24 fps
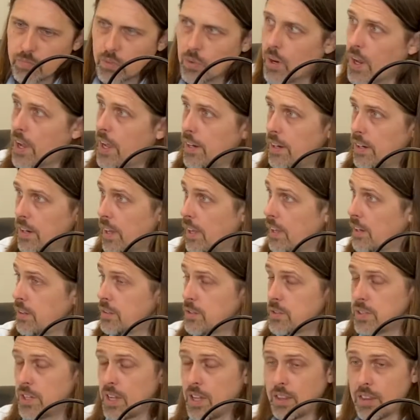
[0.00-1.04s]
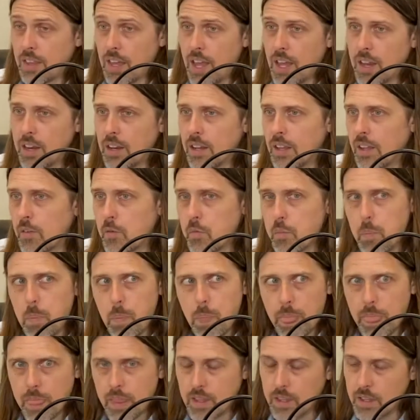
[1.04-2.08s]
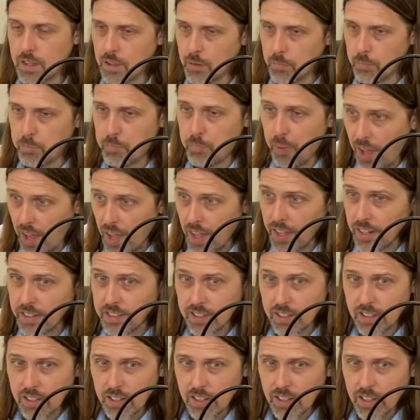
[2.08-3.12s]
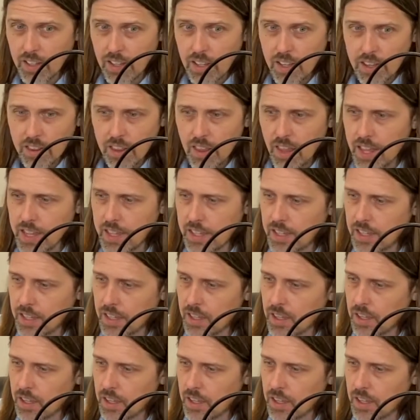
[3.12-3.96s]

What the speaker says: Right. I understand that. But, like,